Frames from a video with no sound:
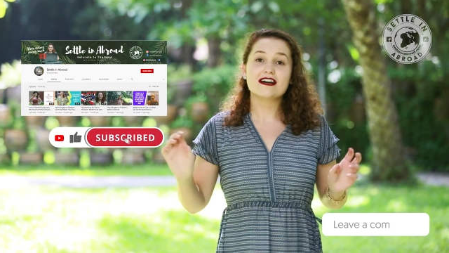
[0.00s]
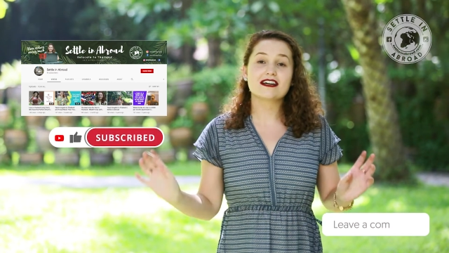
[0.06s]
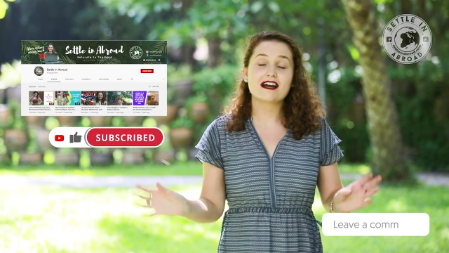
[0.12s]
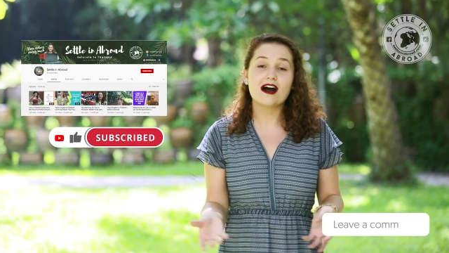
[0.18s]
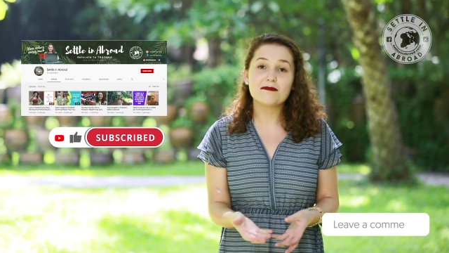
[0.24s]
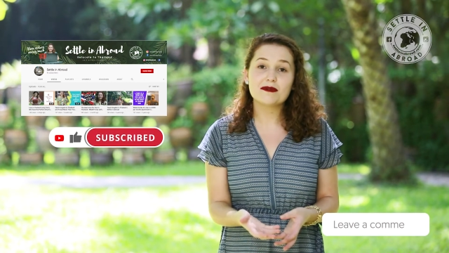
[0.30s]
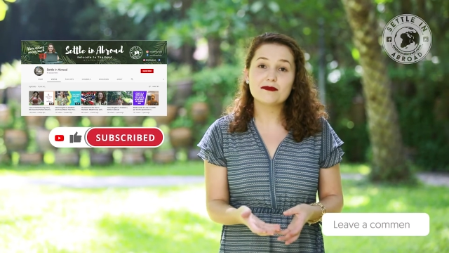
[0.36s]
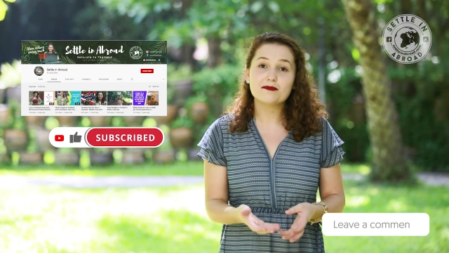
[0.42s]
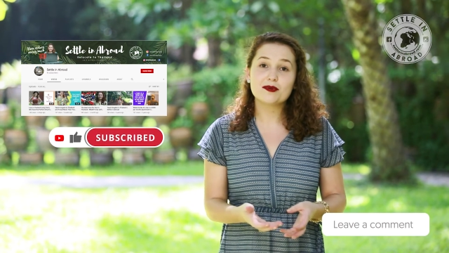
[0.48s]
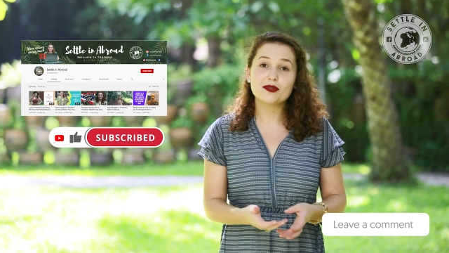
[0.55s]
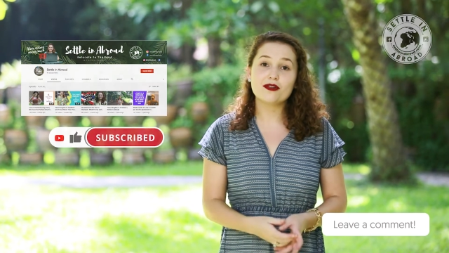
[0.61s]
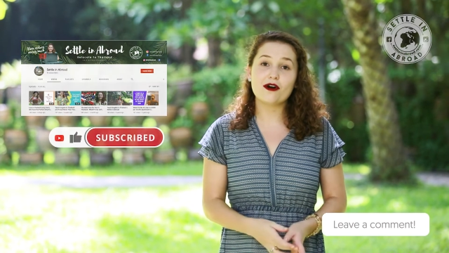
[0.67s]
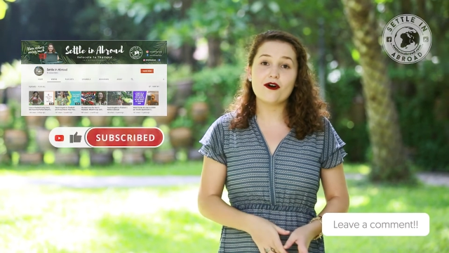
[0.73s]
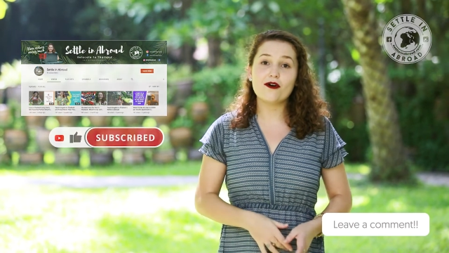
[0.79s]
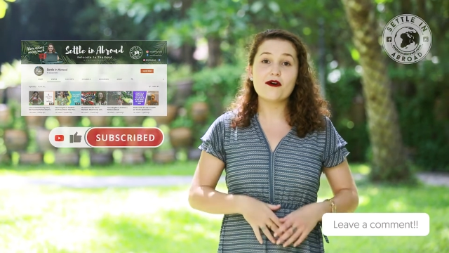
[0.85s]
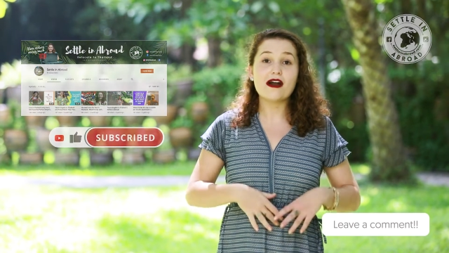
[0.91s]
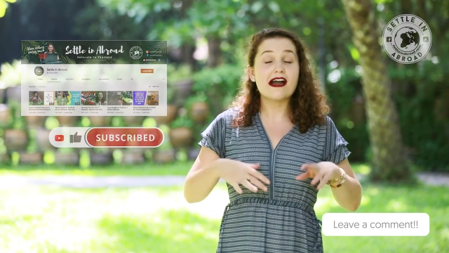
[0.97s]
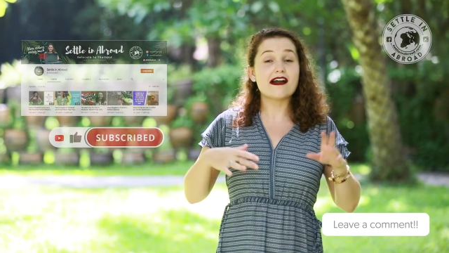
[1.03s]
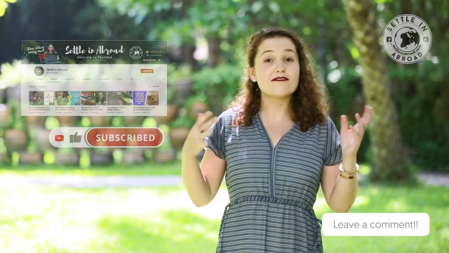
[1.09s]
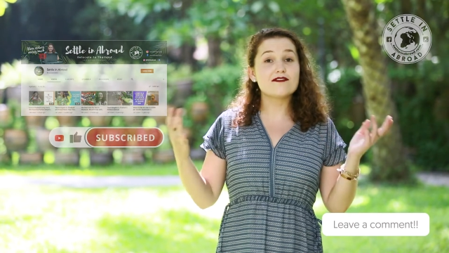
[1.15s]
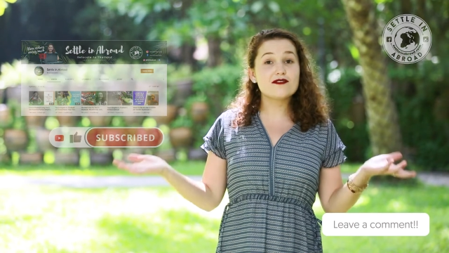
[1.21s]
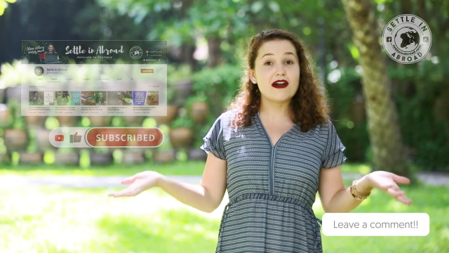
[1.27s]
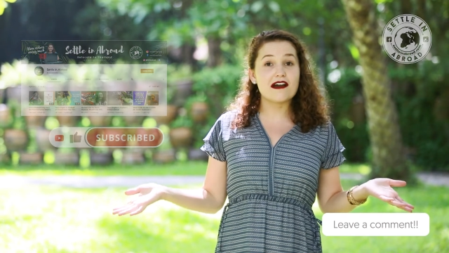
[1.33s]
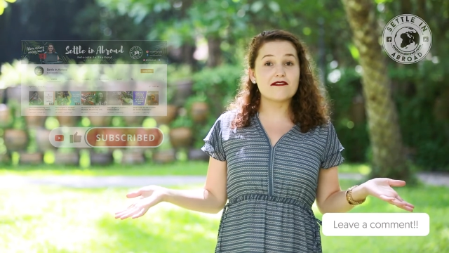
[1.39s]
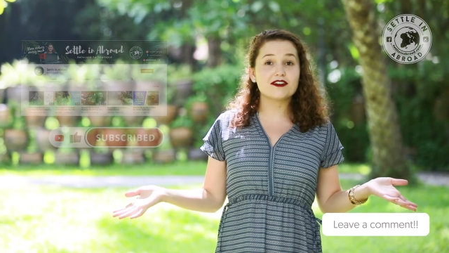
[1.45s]
Comment below, have
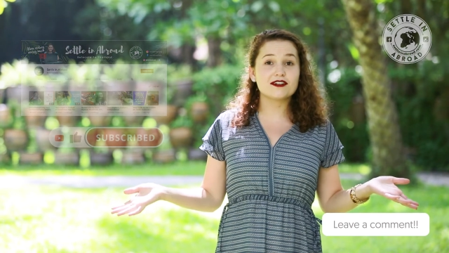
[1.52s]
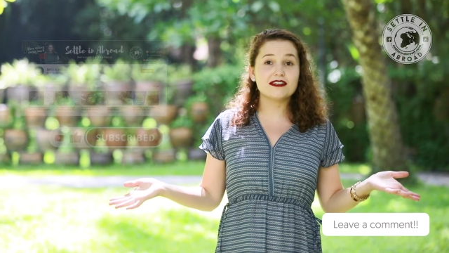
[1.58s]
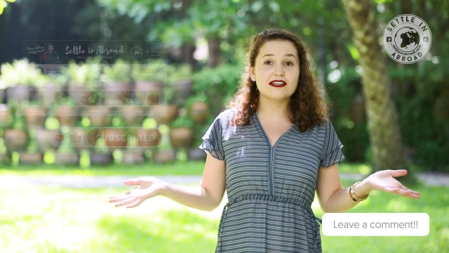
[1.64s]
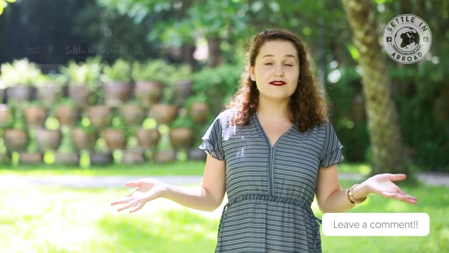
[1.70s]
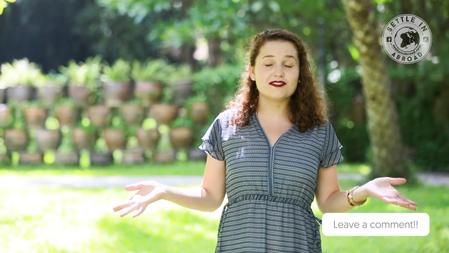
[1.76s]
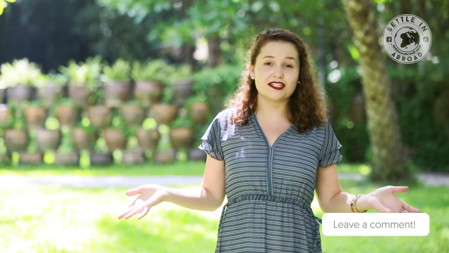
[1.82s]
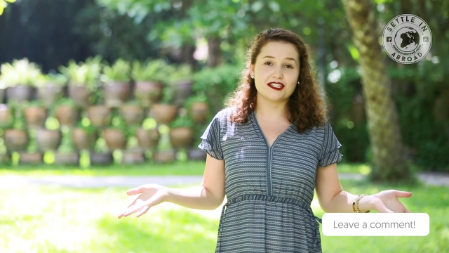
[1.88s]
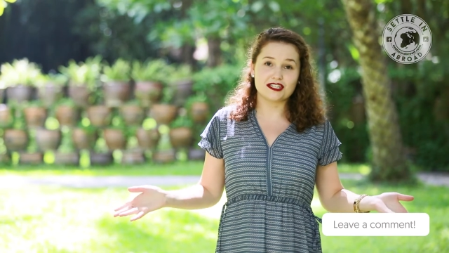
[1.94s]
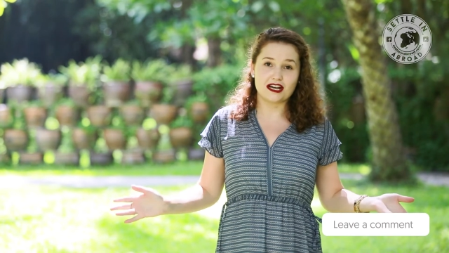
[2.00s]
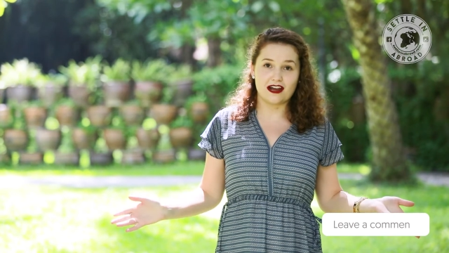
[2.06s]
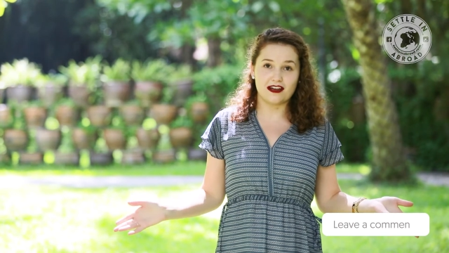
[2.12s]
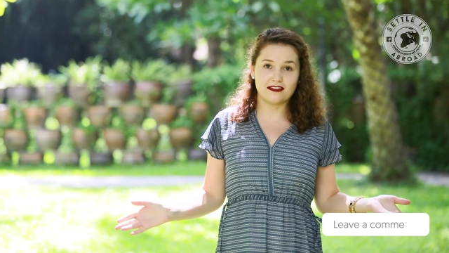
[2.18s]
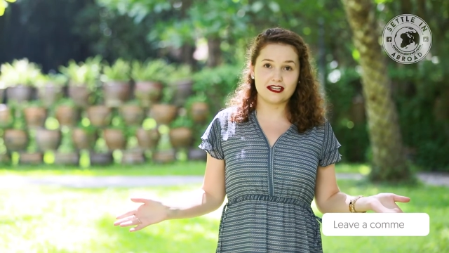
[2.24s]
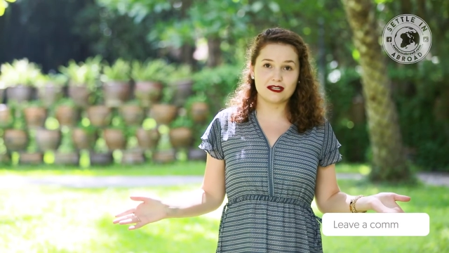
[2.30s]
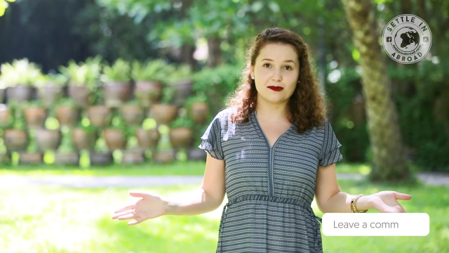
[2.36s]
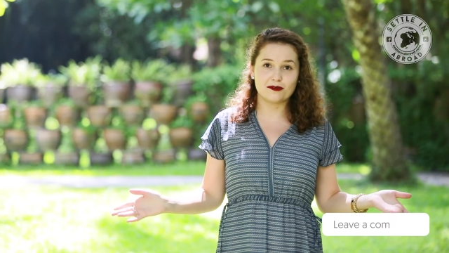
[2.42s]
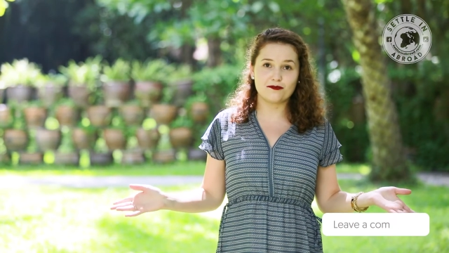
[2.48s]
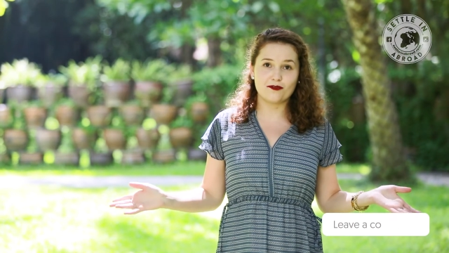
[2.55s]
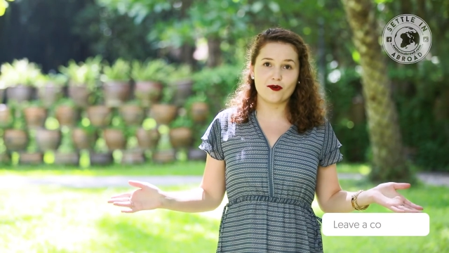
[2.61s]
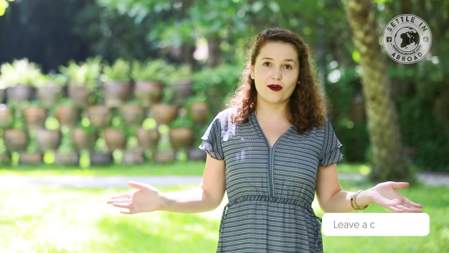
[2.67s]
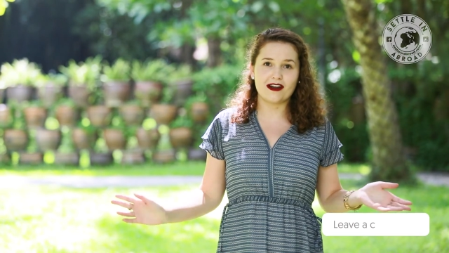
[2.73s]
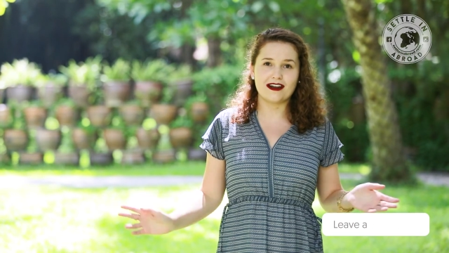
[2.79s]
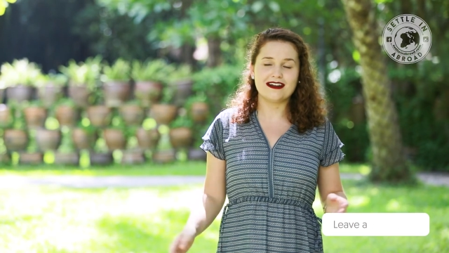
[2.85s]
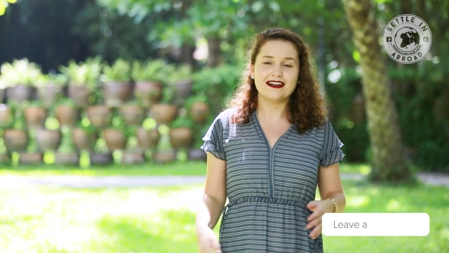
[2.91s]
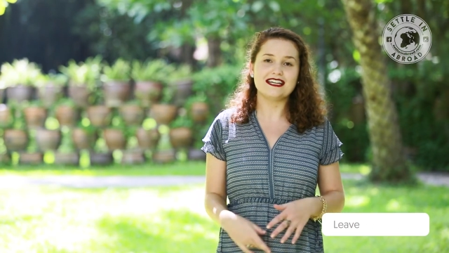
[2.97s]
you ever lived in Thailand
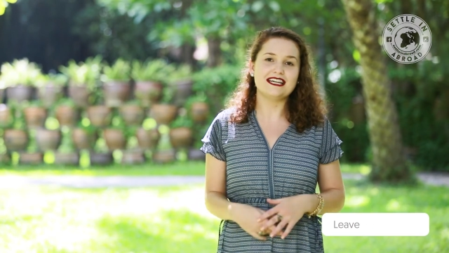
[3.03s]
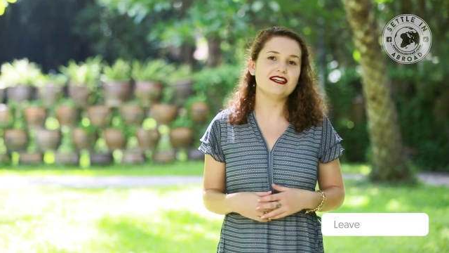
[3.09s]
before?